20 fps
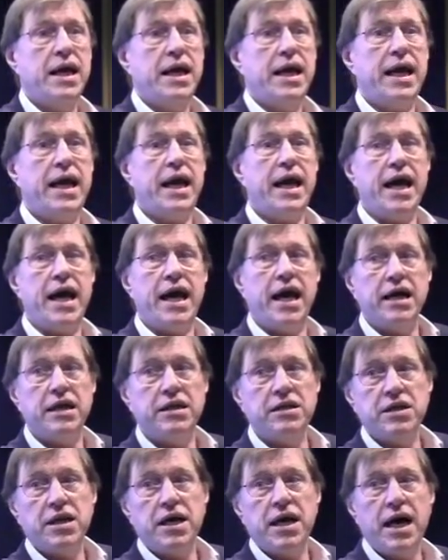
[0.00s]

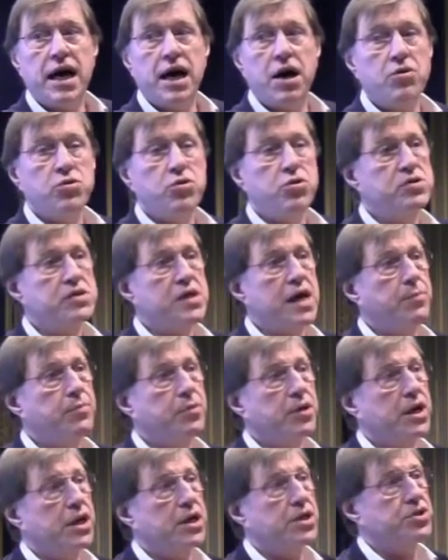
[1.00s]
and how those
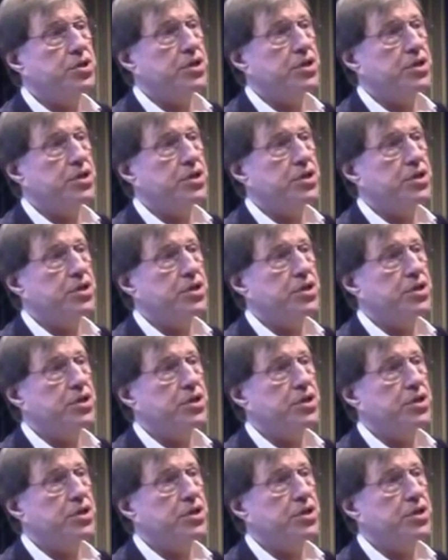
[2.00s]
application